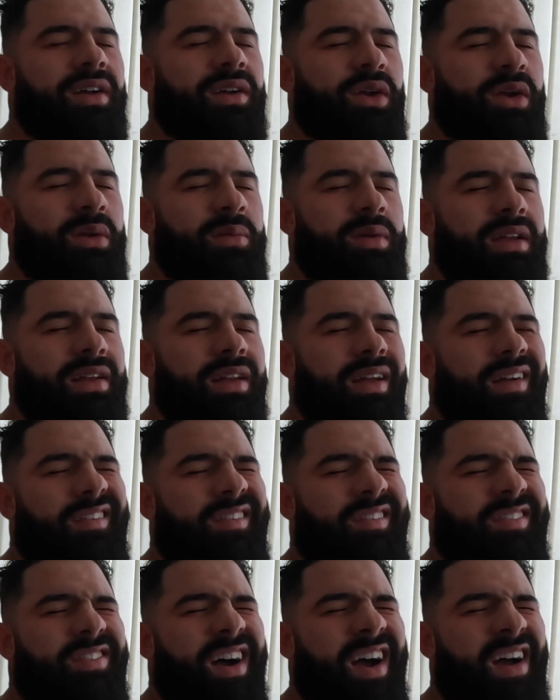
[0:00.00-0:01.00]
L-glutamine,
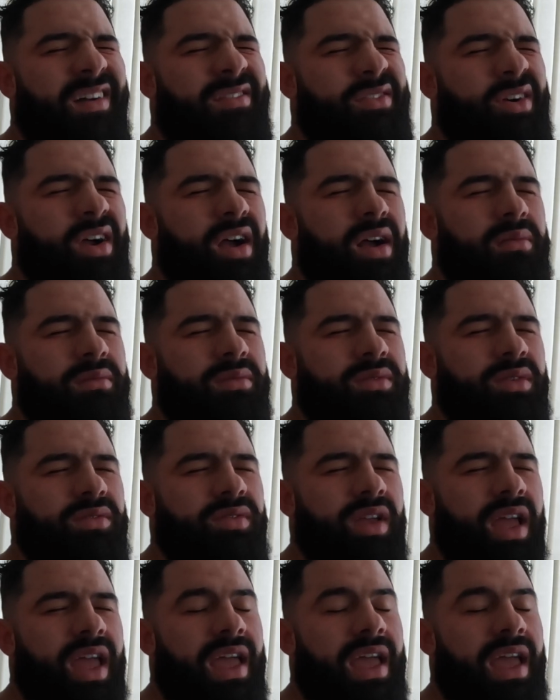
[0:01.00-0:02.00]
5 grams
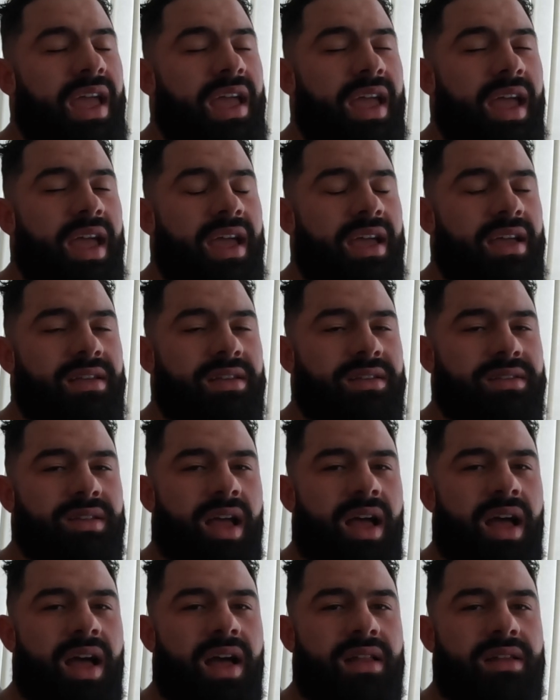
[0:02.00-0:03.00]
of EAAs,
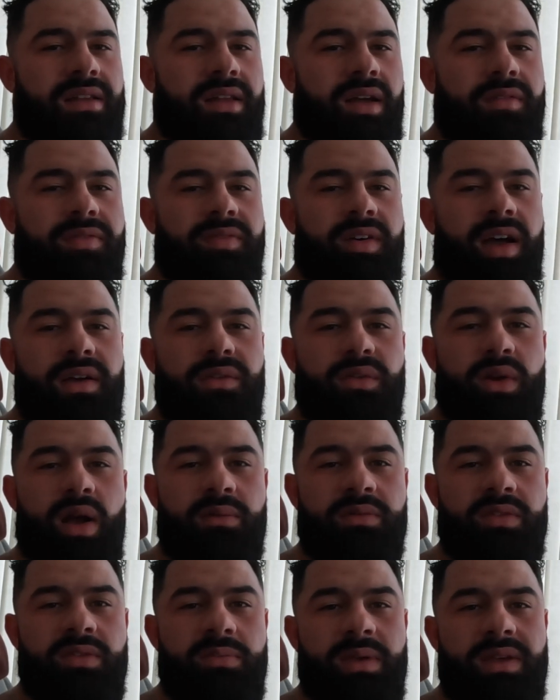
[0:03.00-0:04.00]
and 5
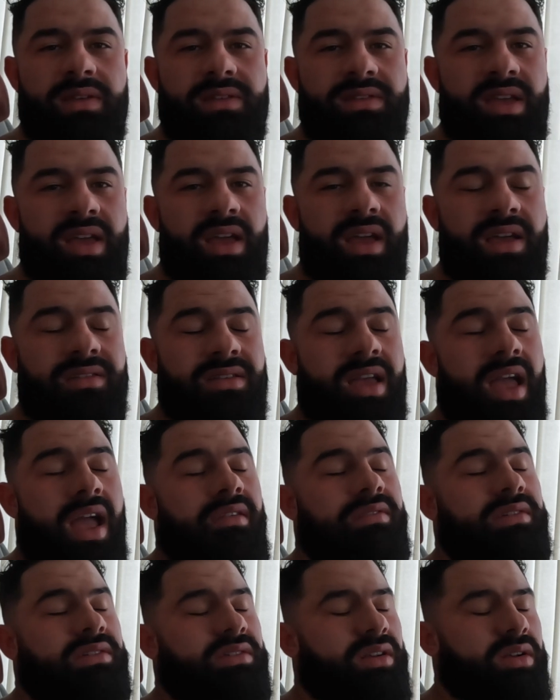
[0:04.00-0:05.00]
grams of BCAAs
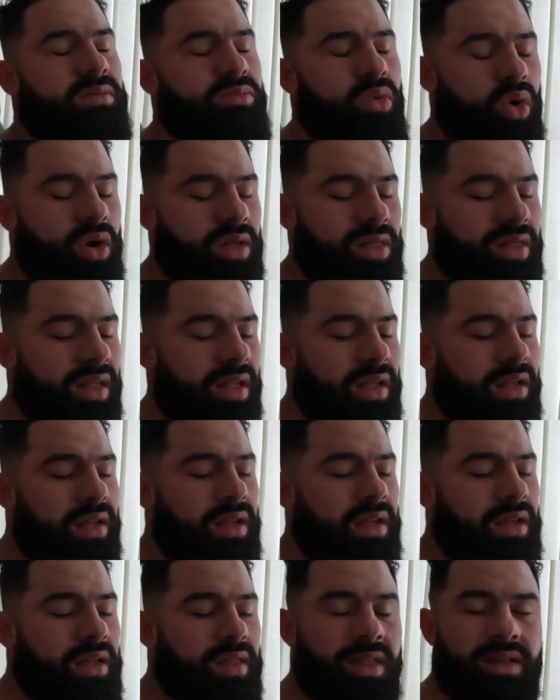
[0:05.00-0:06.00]
every single morning.
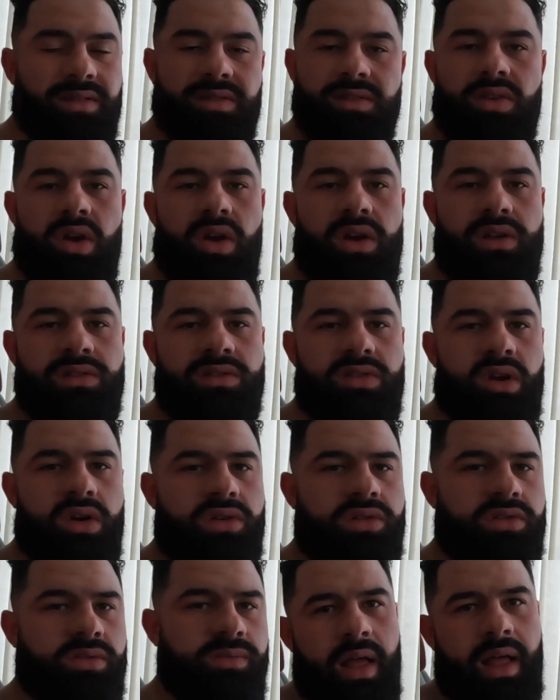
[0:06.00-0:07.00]
This is how it
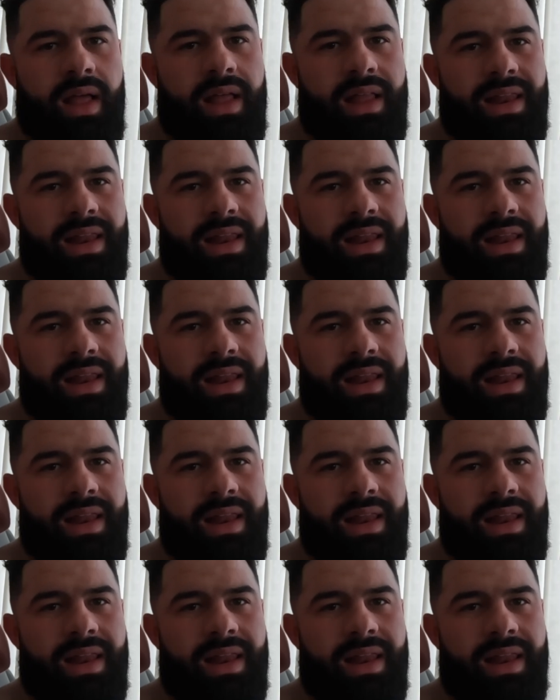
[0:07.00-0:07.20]
starts.